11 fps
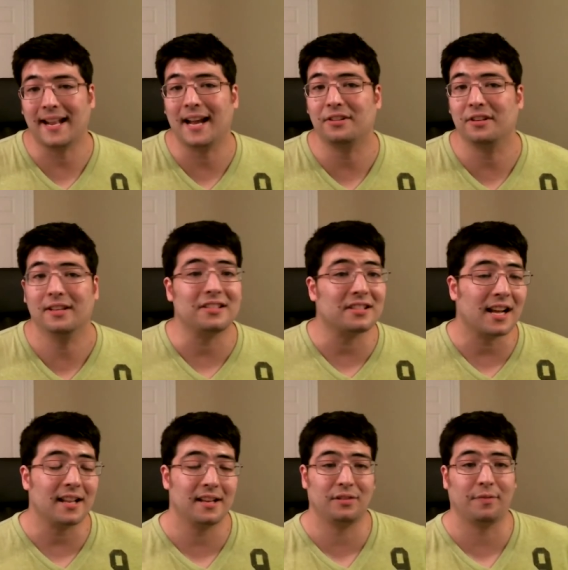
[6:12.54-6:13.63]
in action. This is
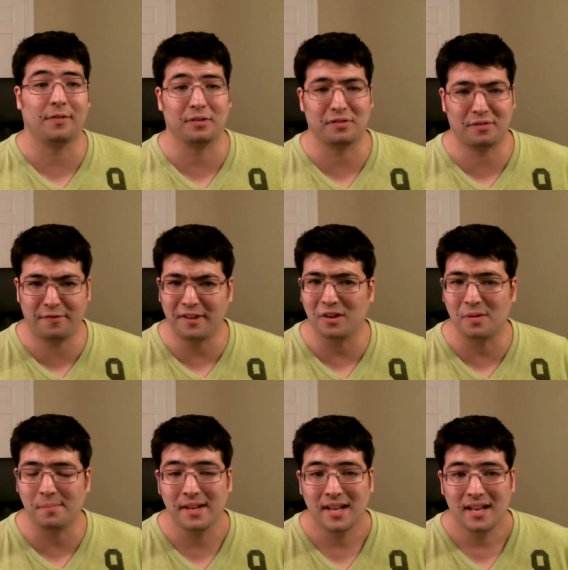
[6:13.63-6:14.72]
not his first
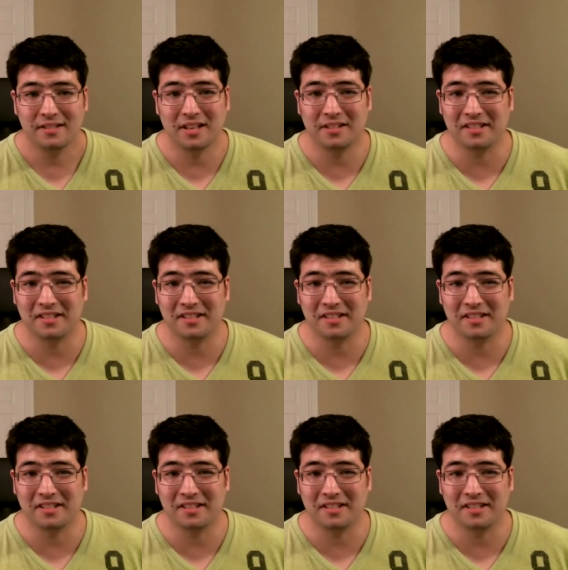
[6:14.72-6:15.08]
film since